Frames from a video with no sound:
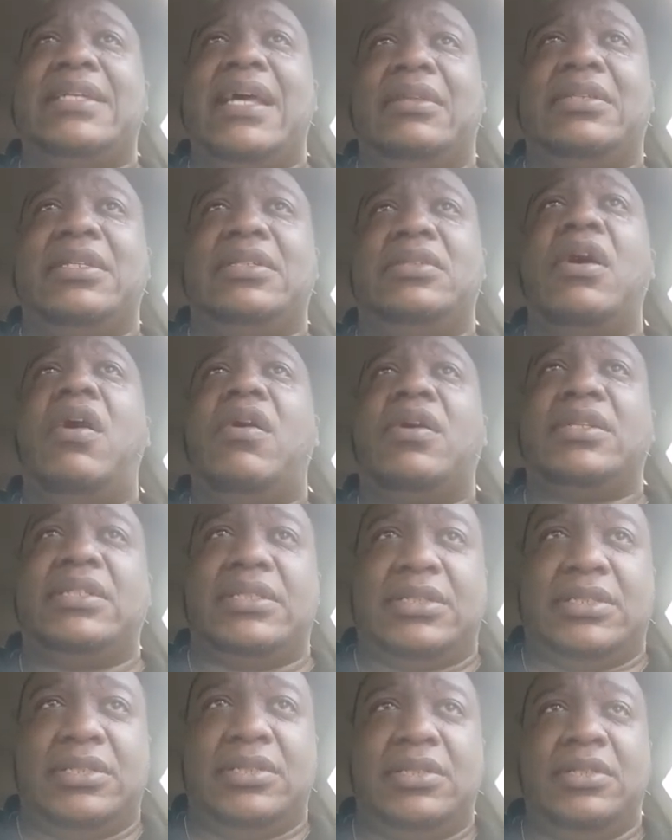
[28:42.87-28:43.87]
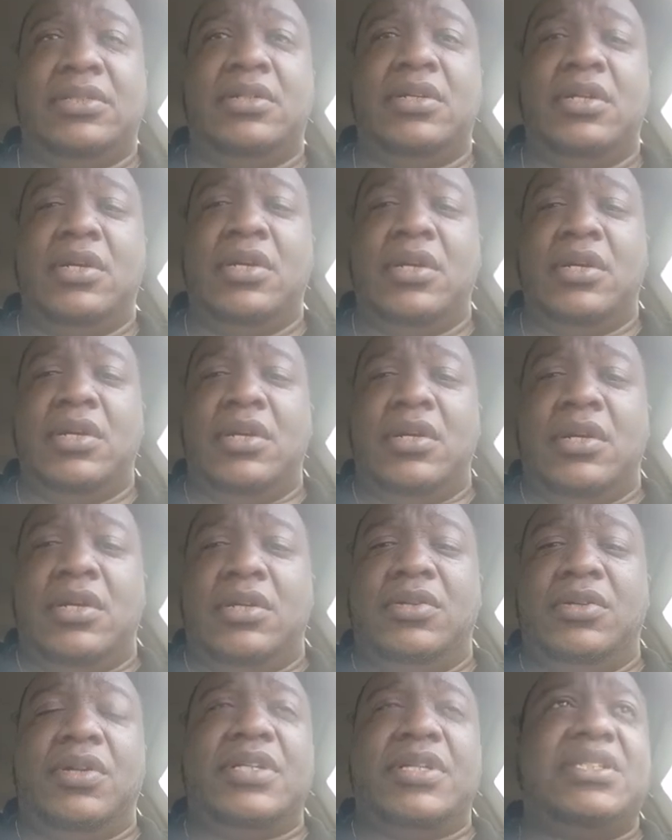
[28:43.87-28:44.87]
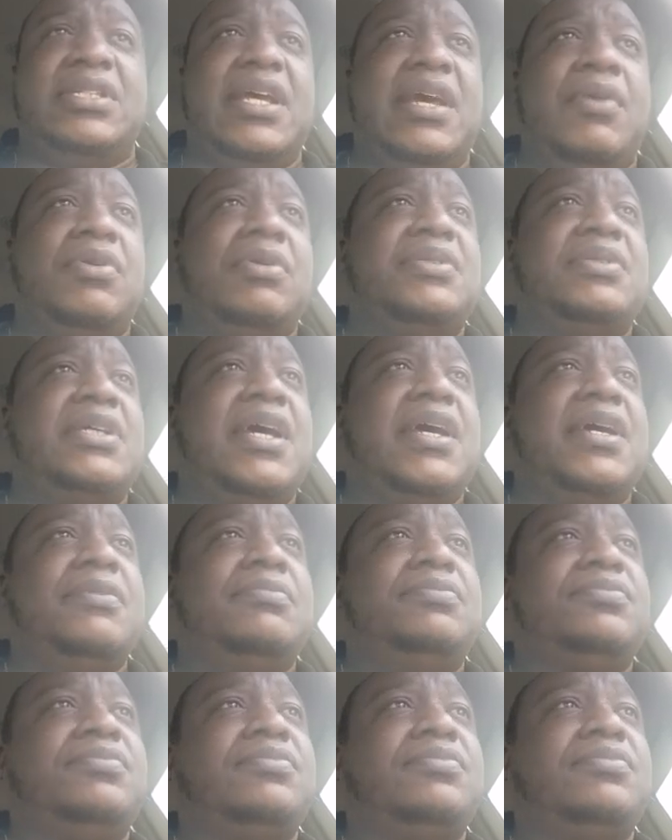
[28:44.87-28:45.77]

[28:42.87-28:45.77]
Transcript: out the darkness. You understand what I'm saying?